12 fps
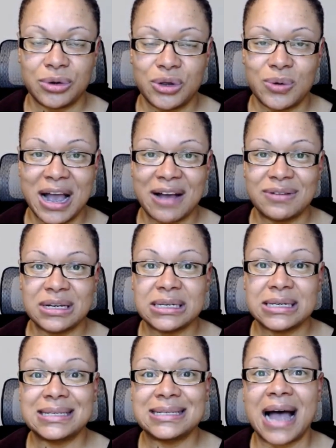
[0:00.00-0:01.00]
You have to
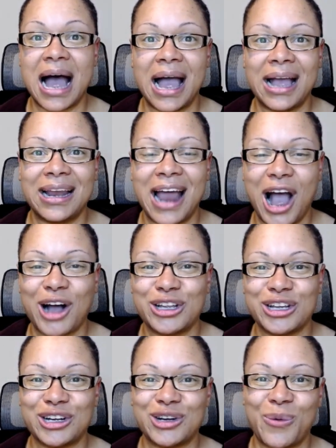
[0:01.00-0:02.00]
decide how
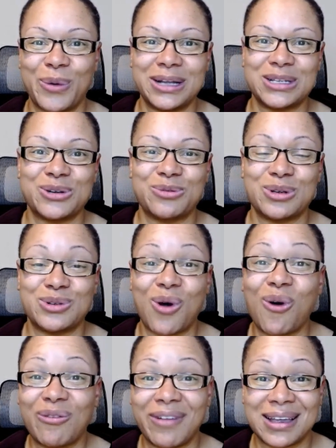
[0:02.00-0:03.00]
you're going to resolve